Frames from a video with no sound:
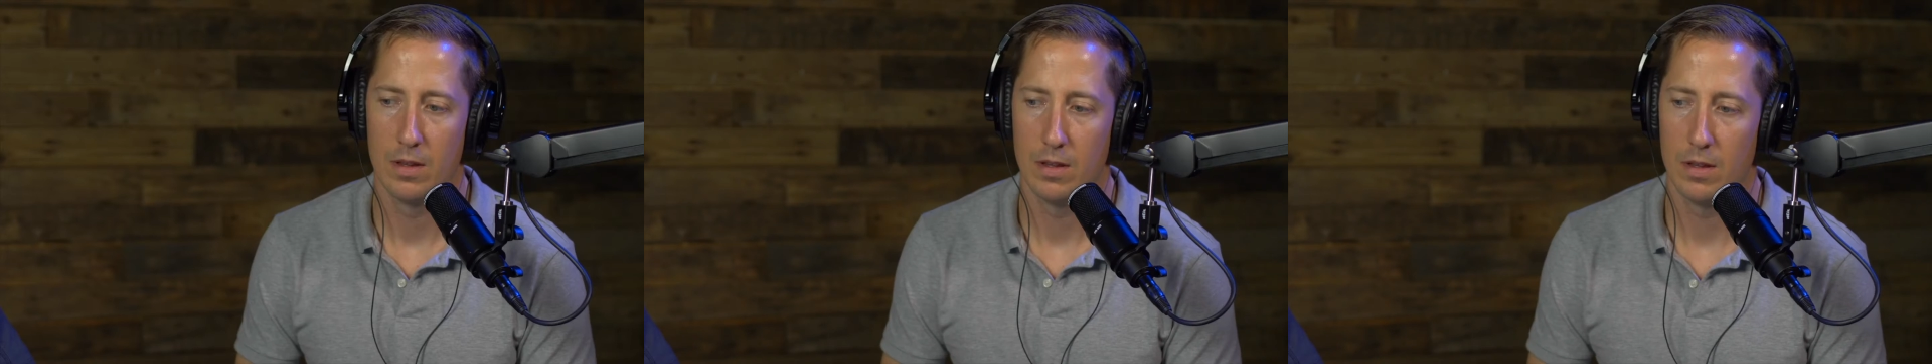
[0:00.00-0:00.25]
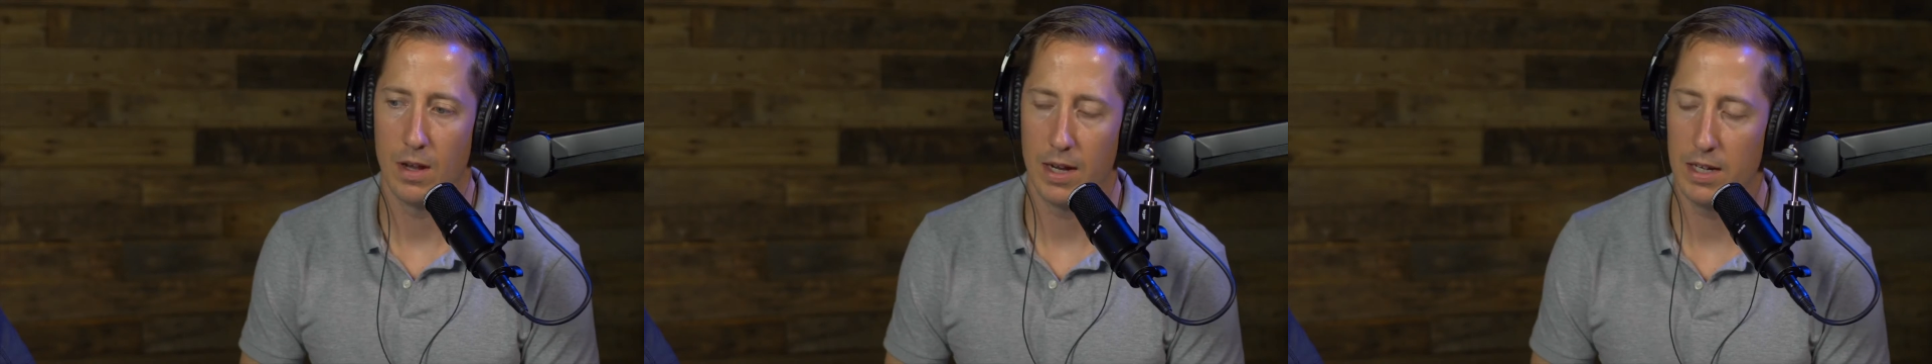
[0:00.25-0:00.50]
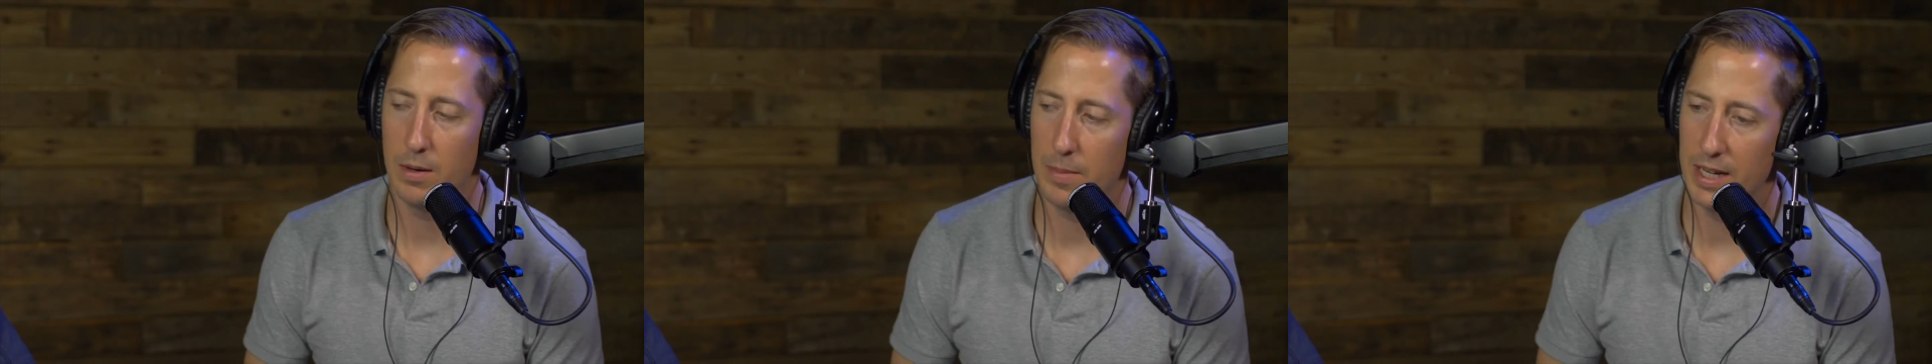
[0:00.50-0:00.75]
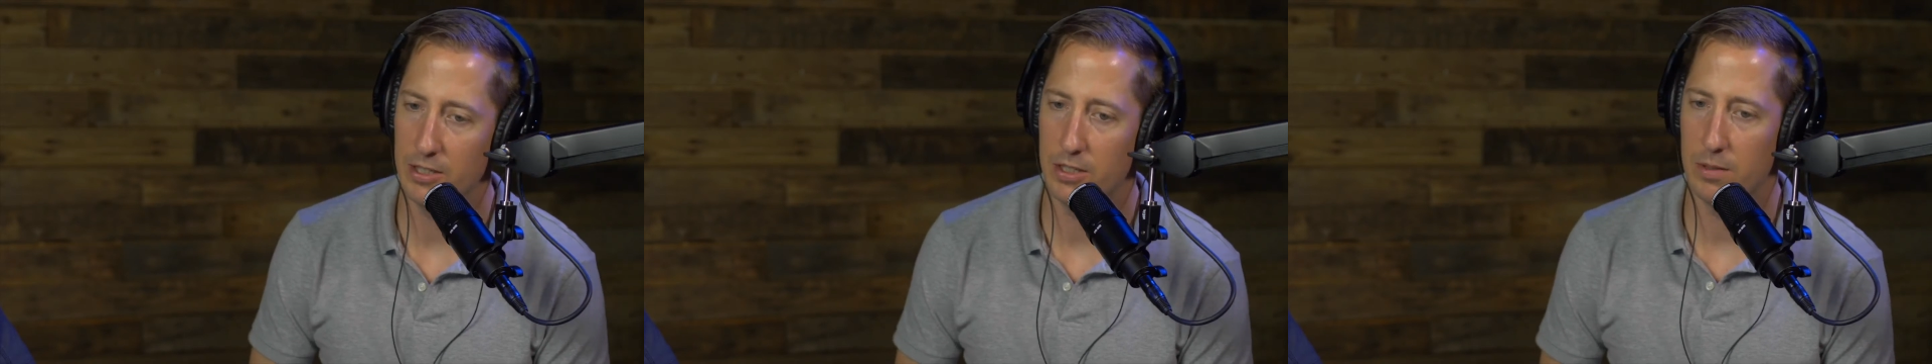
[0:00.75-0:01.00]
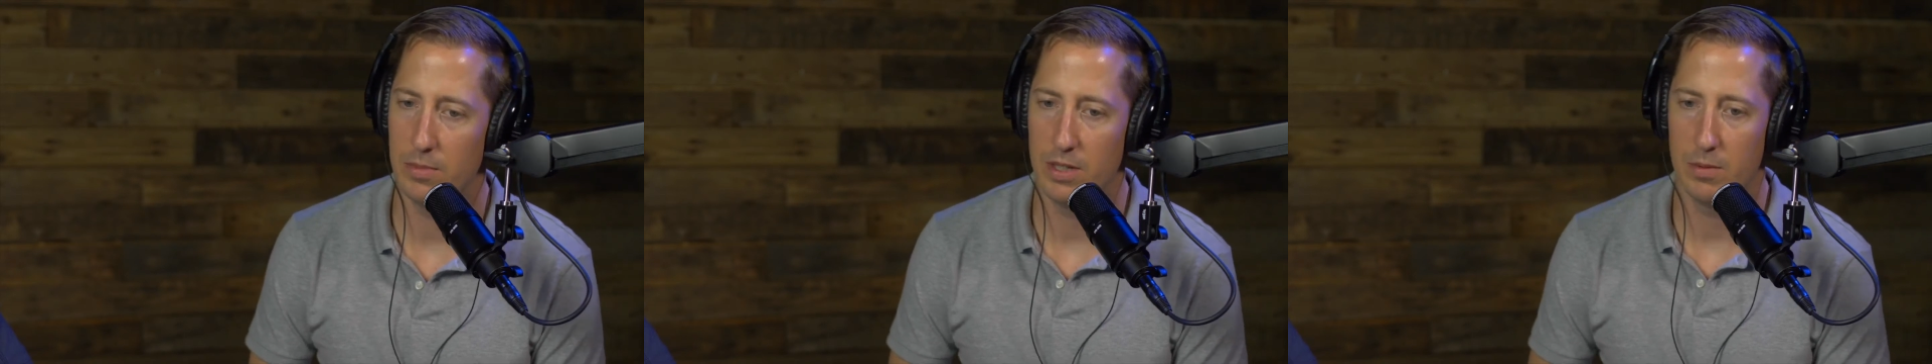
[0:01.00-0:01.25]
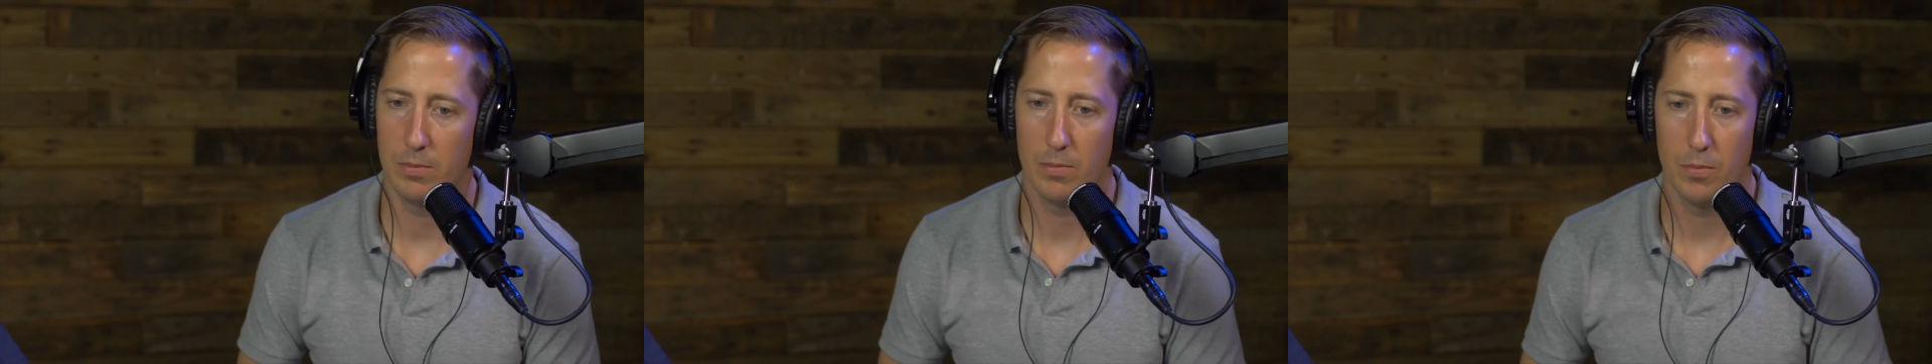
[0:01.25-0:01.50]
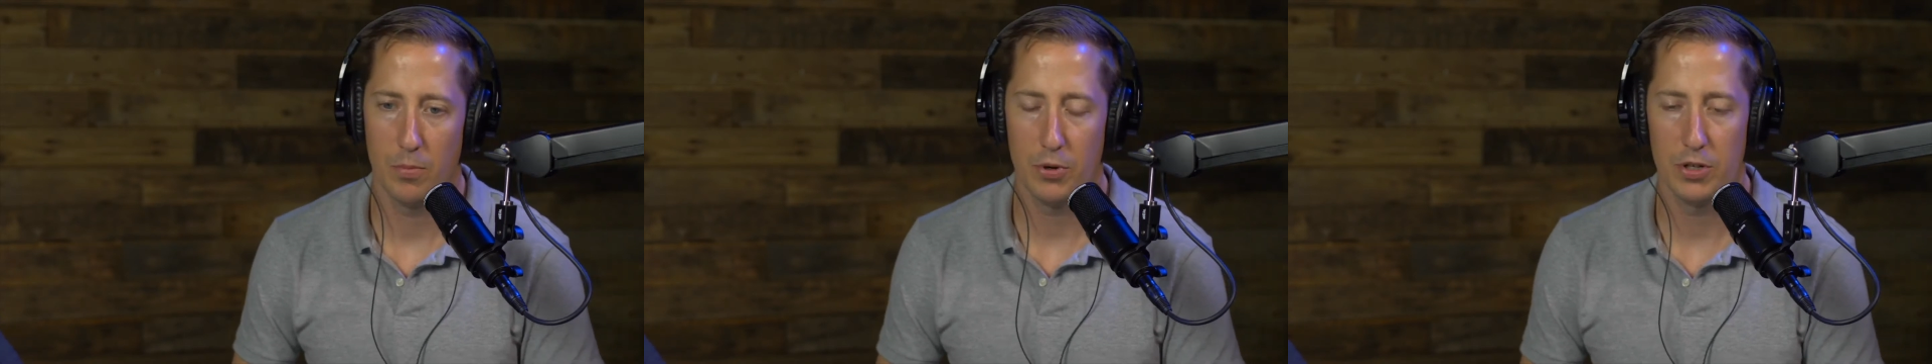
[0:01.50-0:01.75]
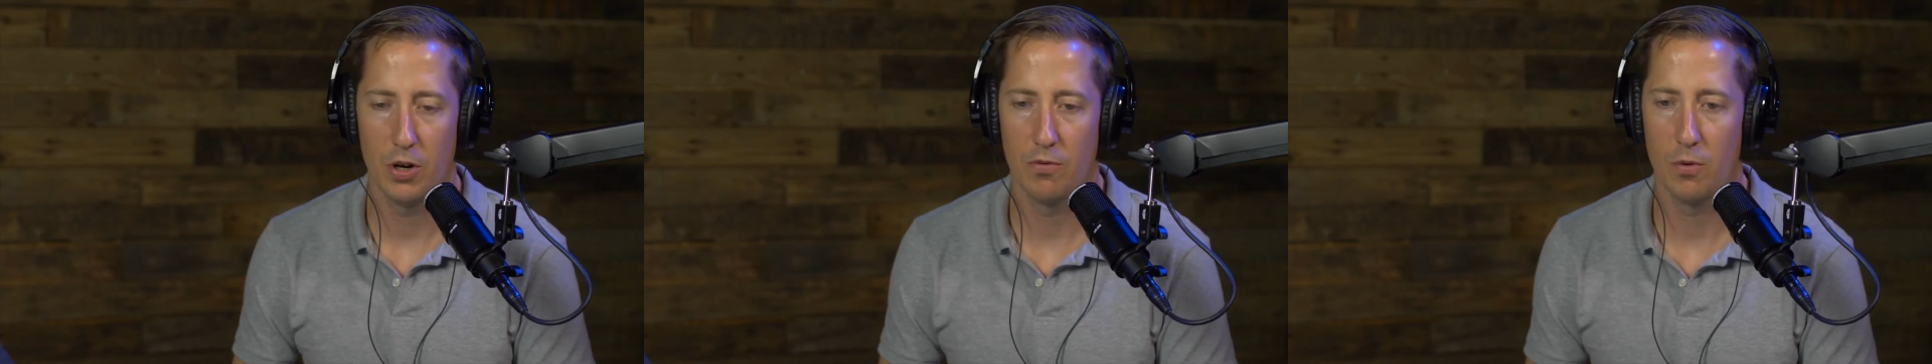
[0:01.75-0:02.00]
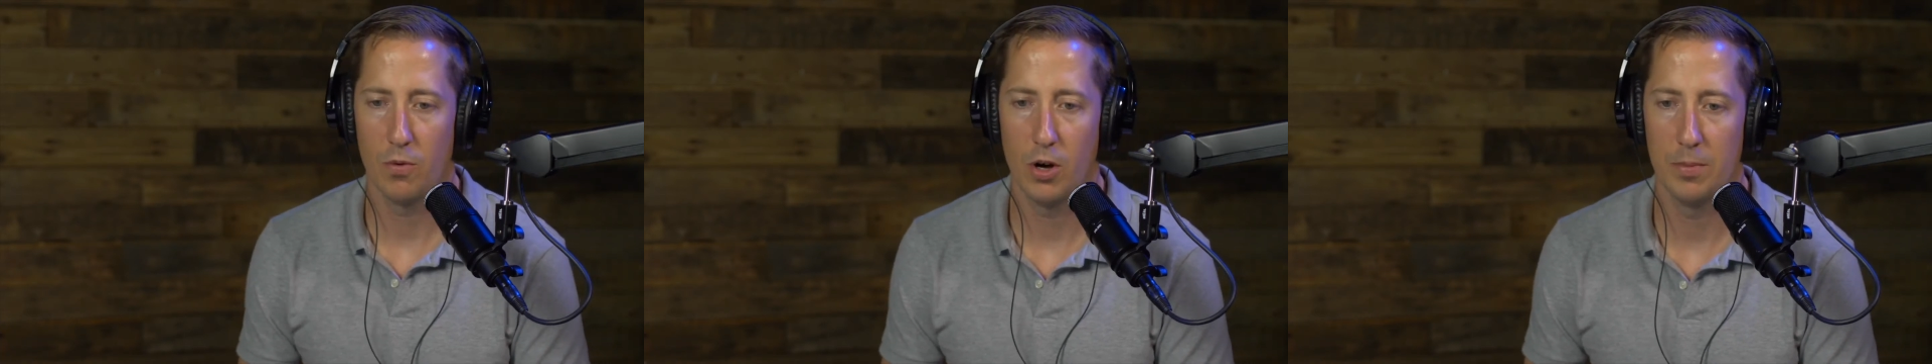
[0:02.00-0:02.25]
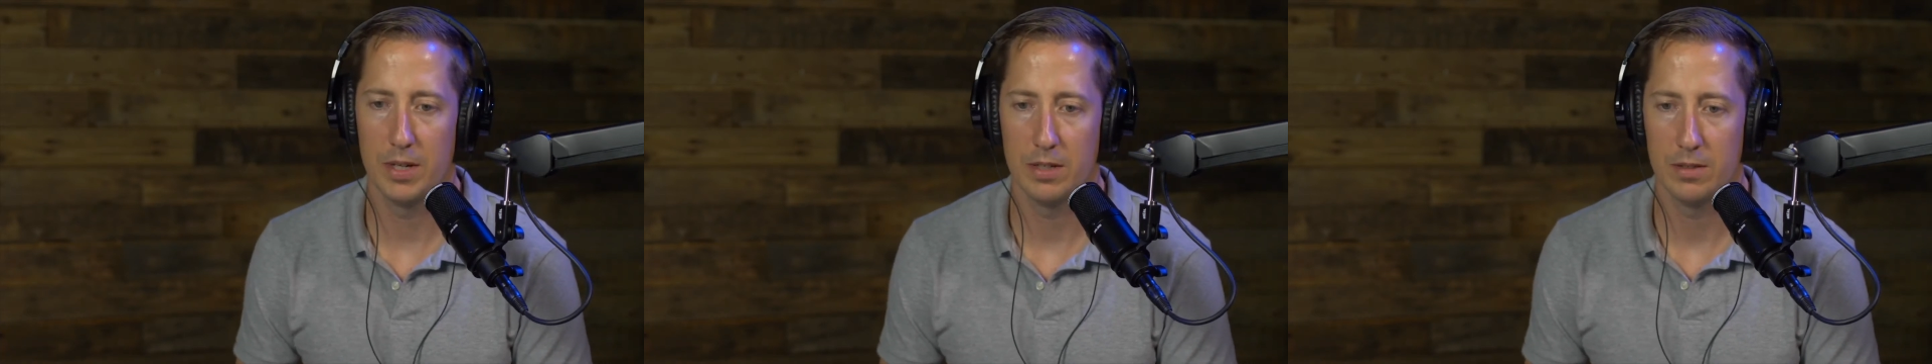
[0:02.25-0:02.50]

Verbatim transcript: Now, I can imagine it being pretty overwhelming